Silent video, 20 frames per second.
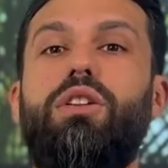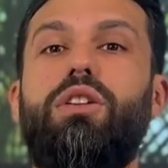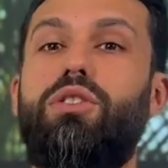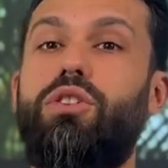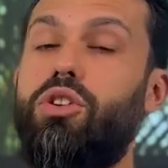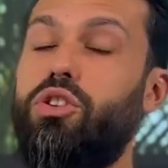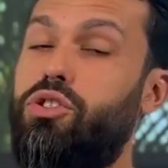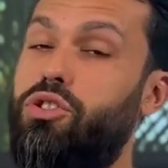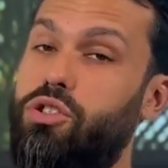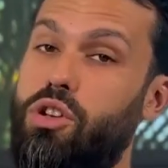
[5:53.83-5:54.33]

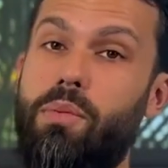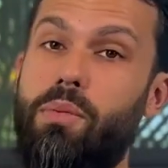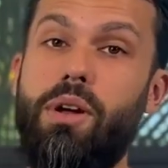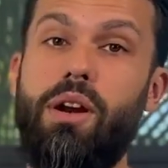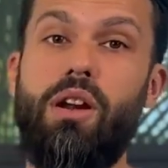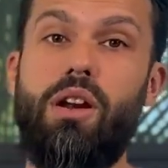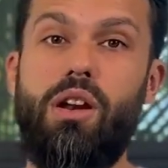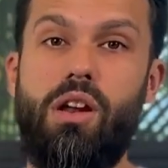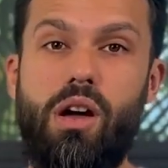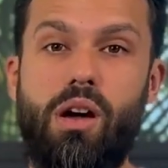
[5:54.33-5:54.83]
To sum it
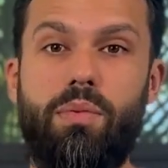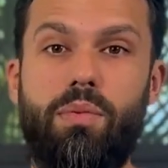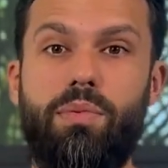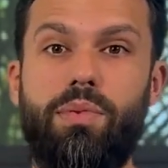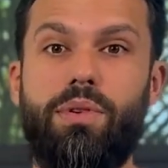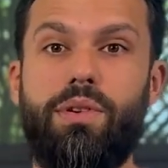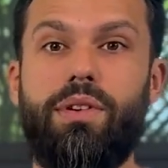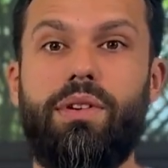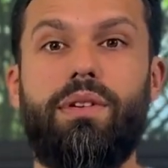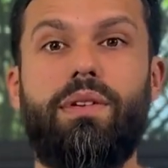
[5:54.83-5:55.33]
all up,
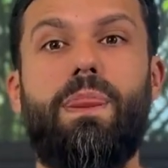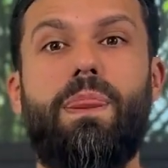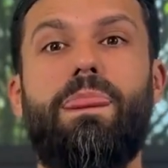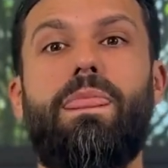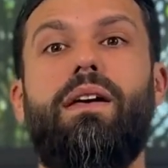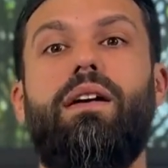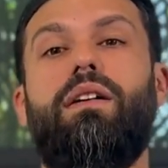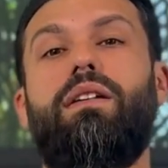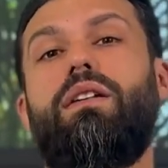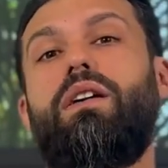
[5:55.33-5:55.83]

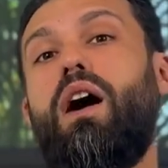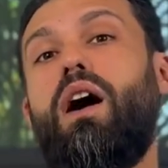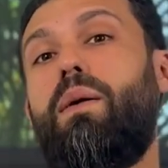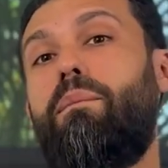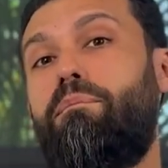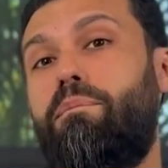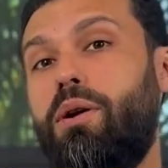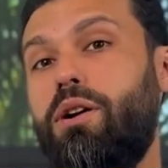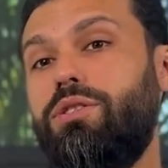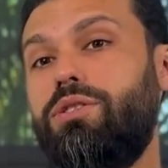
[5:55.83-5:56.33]
a
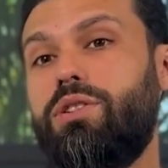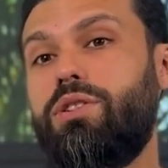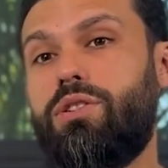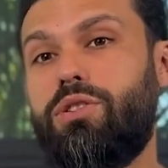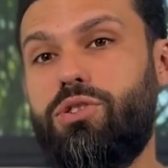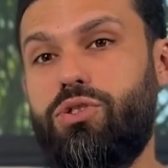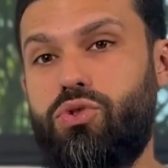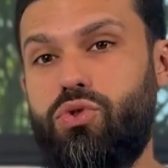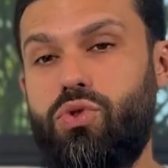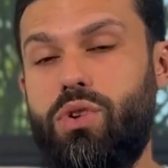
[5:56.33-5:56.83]
budget
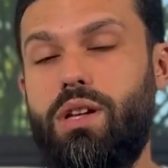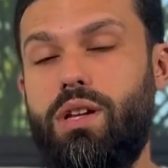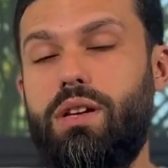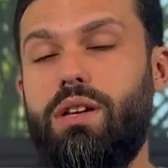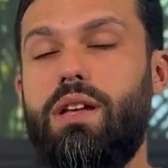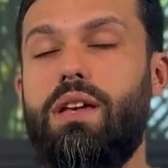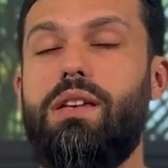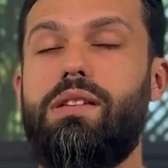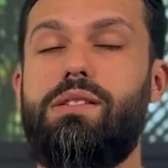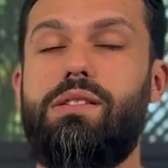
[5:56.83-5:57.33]
constraint
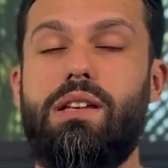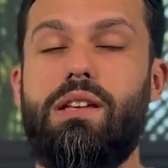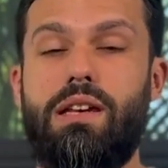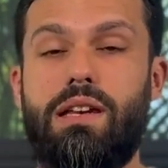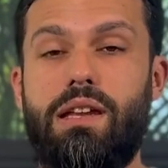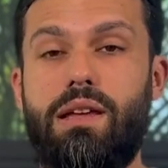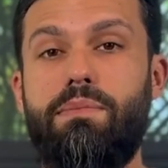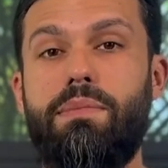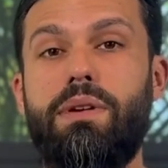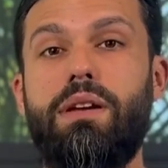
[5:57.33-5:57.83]
is the
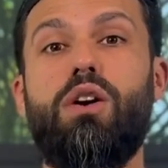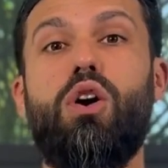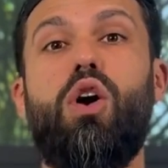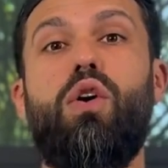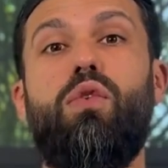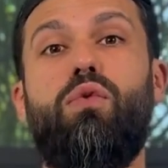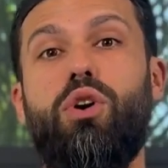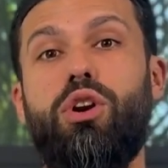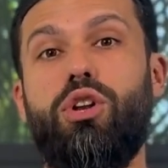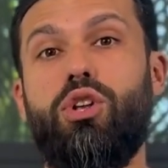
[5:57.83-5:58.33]
limit
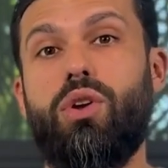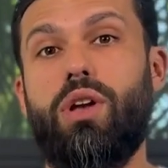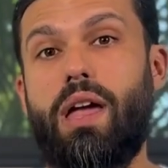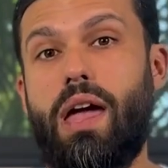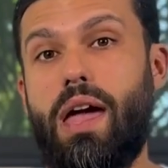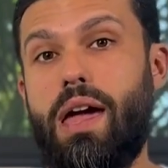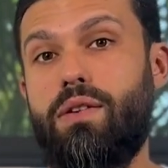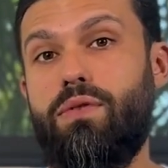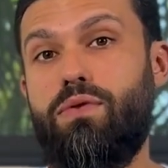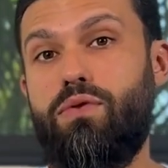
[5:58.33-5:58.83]
of what you
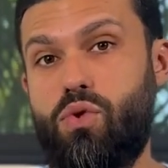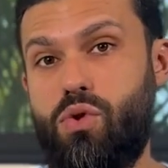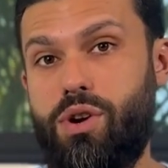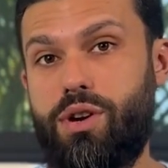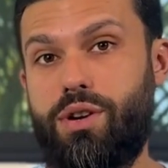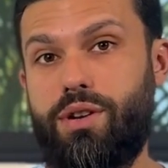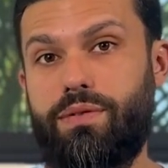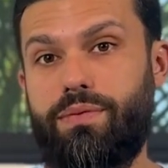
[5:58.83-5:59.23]
can afford.